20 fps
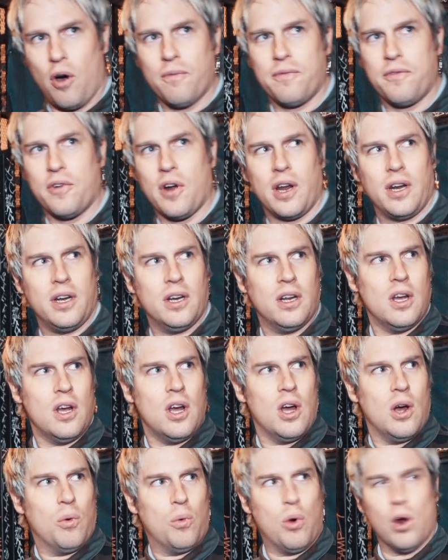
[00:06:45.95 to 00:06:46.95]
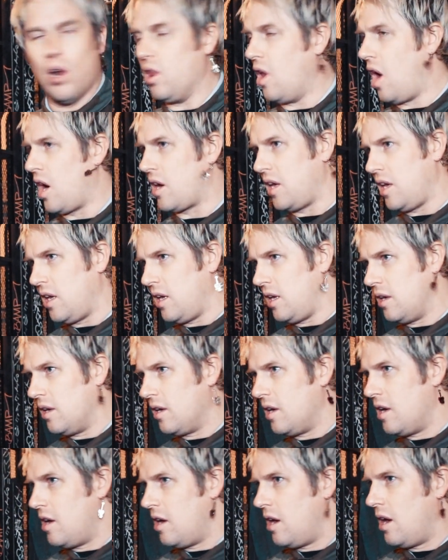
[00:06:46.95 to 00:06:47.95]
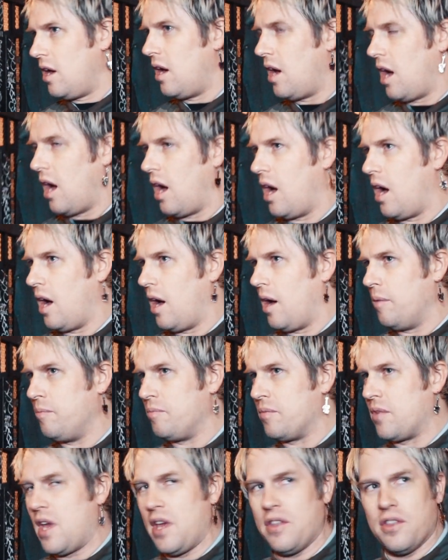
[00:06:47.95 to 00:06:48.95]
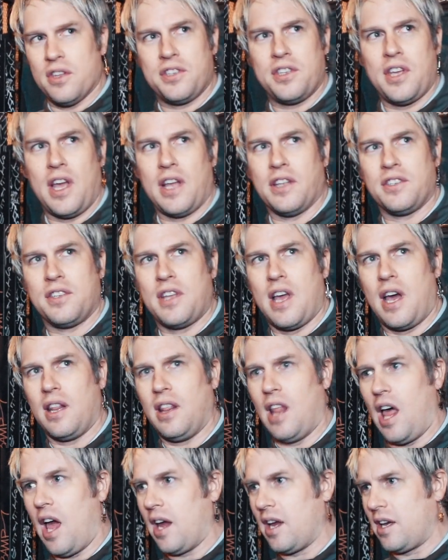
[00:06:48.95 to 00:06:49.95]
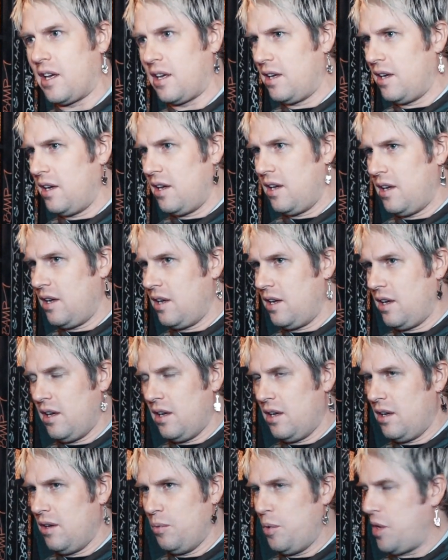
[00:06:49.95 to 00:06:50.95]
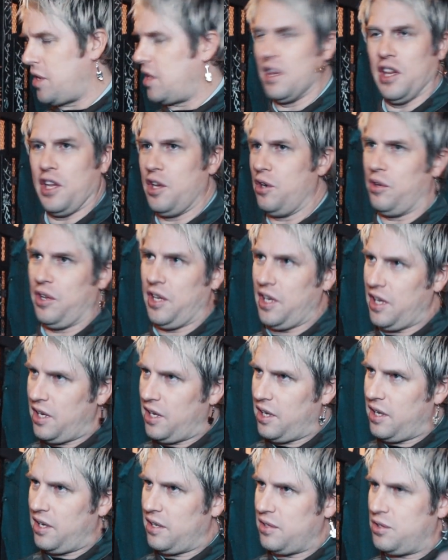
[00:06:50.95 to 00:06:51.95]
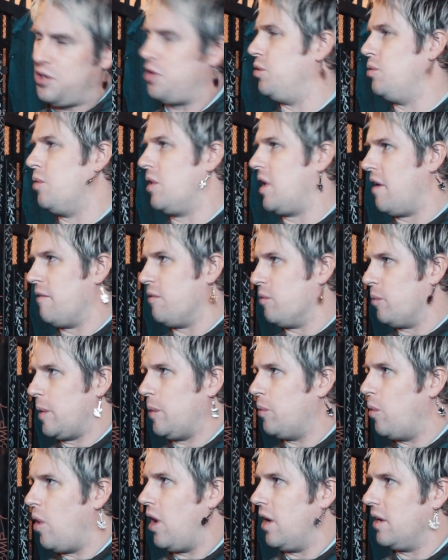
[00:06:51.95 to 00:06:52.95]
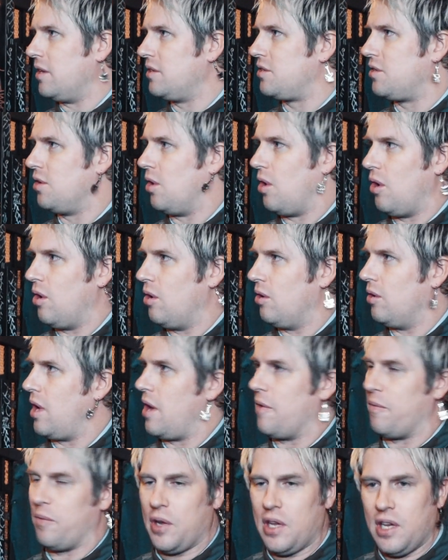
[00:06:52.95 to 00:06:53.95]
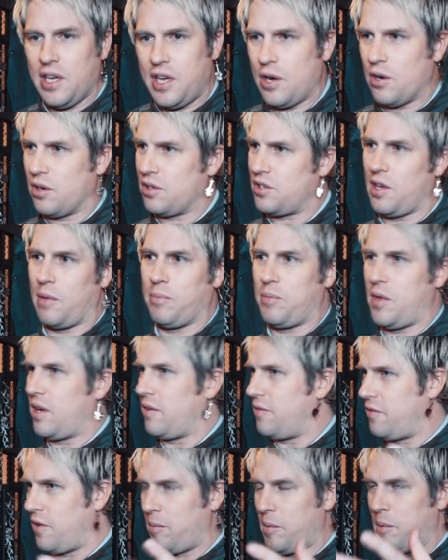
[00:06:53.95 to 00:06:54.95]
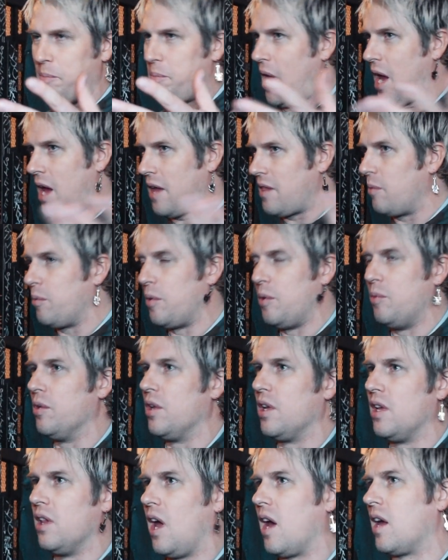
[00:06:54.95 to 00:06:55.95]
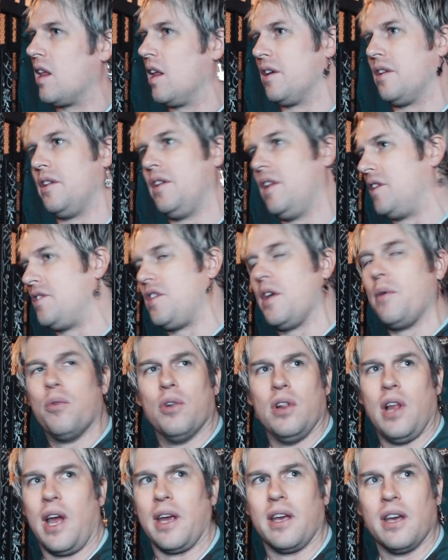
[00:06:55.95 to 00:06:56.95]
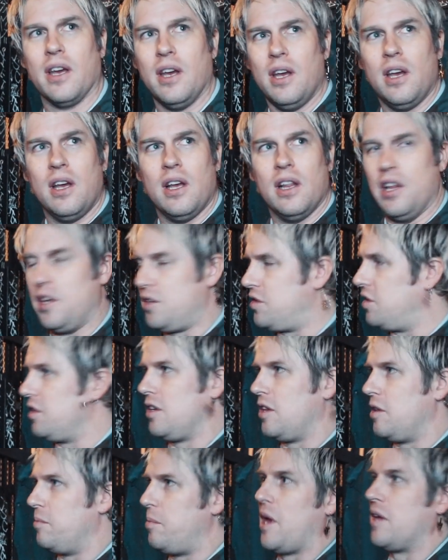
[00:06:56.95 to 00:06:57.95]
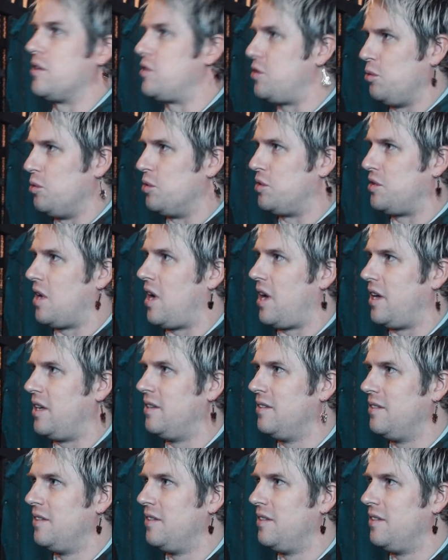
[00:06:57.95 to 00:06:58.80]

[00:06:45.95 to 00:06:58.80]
Homefront, we're lucky in the sense that like we can literally do whatever we want. So if we hear something from a band that we really like, or let's say we're like listening to the band Suicide,